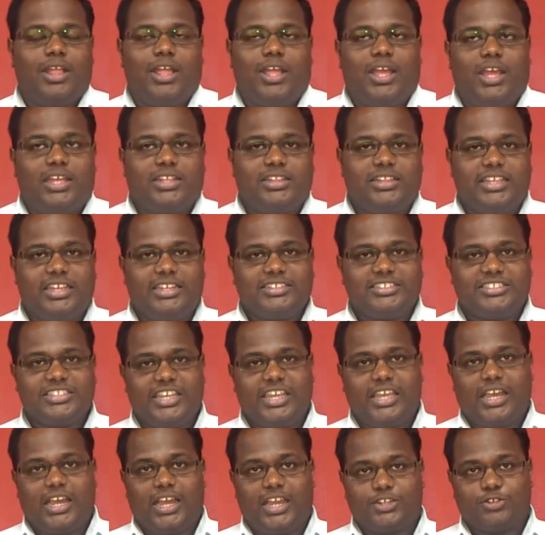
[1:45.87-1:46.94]
And then
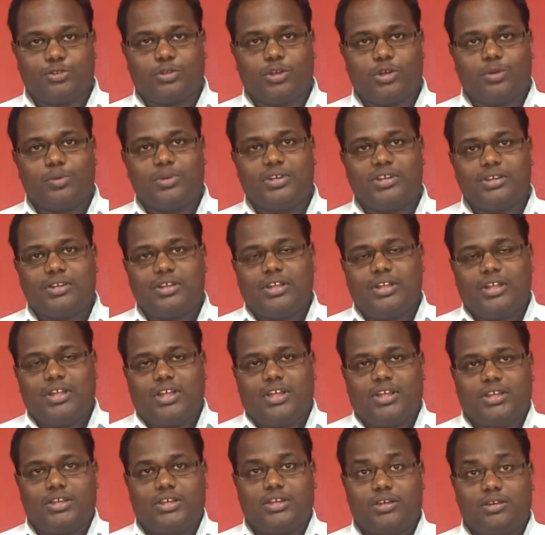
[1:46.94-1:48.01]
I took over
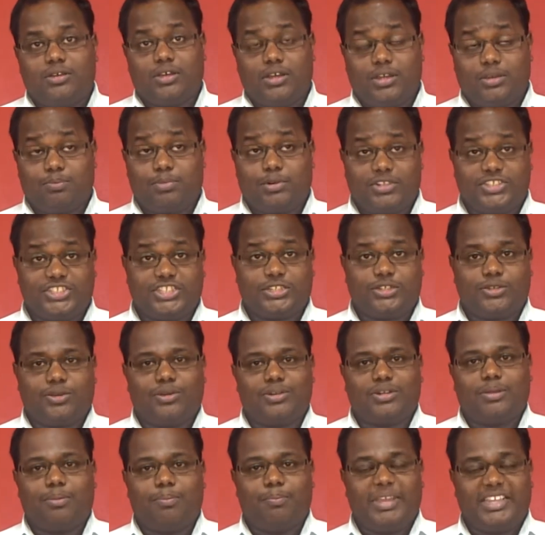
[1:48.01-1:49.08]
a project
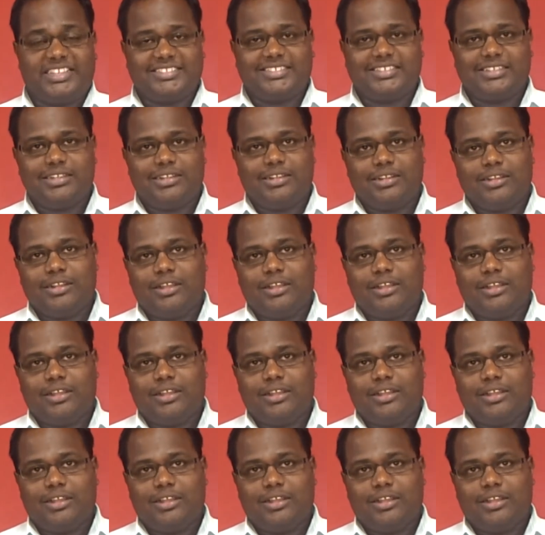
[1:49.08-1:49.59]
called Pixel,